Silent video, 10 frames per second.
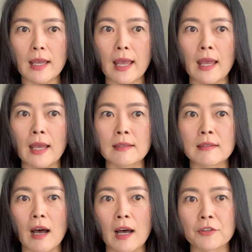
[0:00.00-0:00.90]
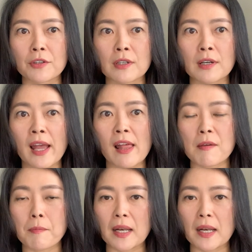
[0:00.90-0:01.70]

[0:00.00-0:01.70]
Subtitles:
and other health